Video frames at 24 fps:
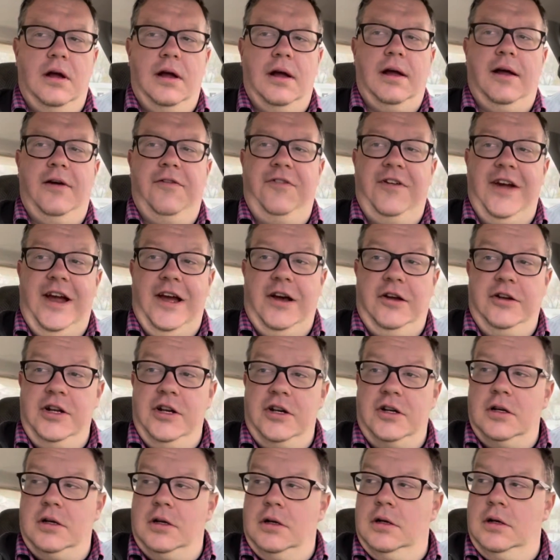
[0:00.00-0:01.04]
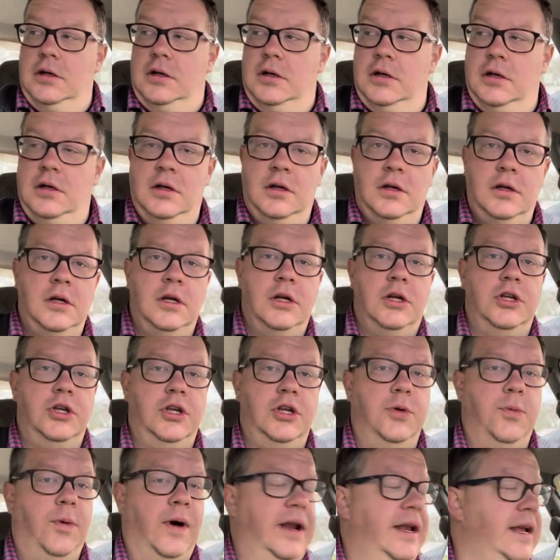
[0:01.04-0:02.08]
a failure? Do
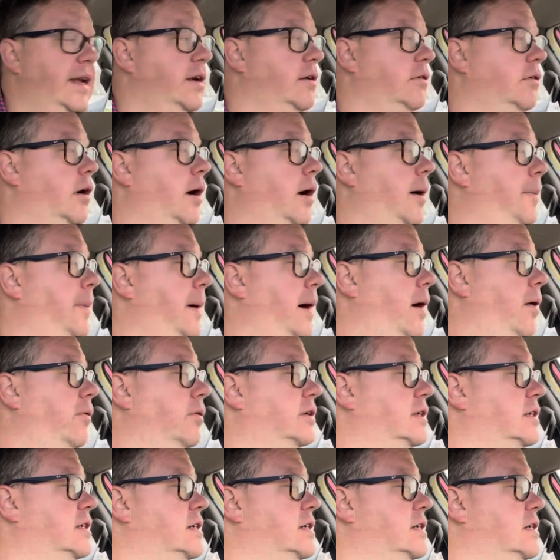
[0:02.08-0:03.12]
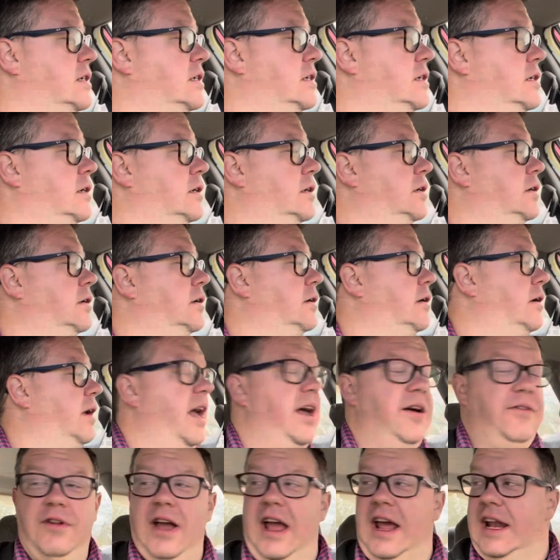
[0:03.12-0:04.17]
you want to hear about
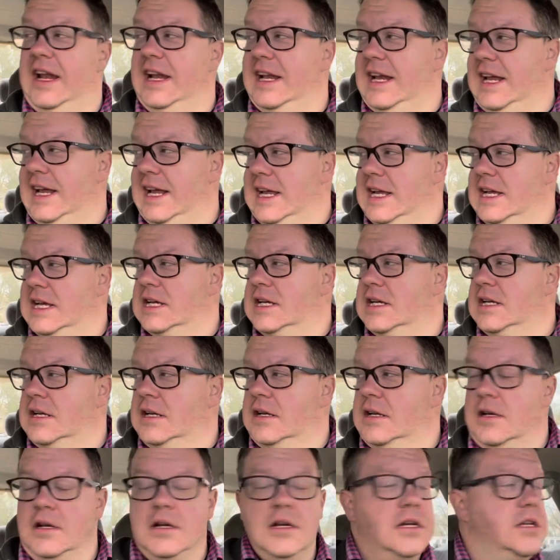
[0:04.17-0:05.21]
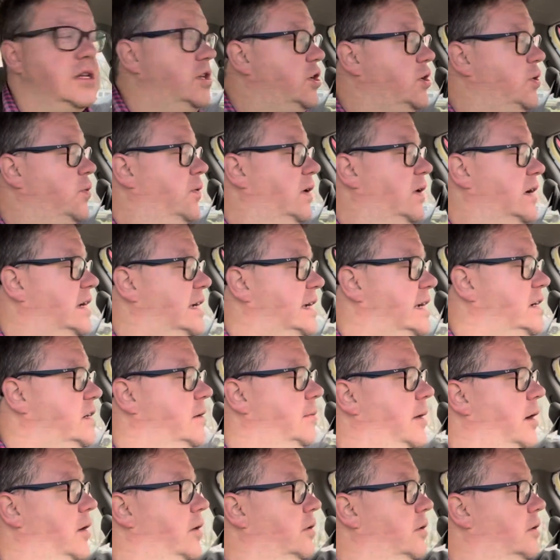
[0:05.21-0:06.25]
vanity? Do you want to hear
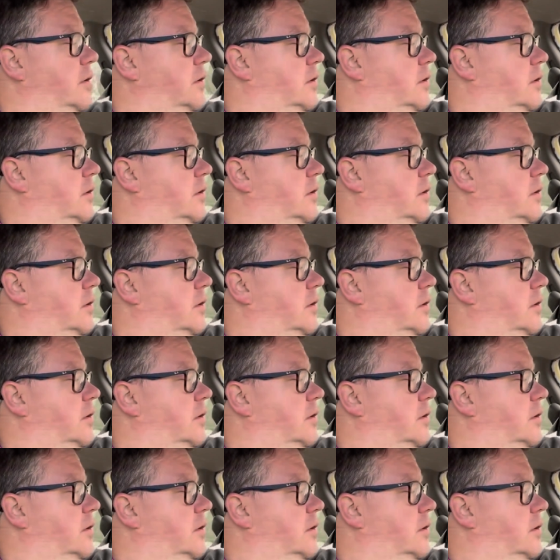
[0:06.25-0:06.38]
about